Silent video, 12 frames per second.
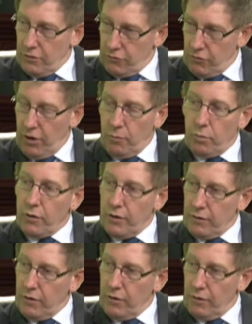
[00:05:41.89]
you try to put
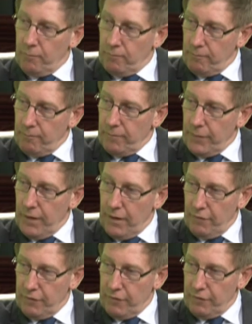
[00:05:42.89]
in time
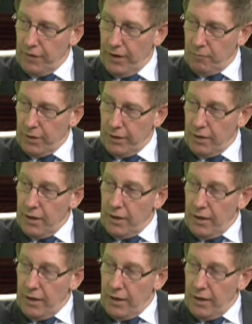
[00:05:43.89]
uh, for your family,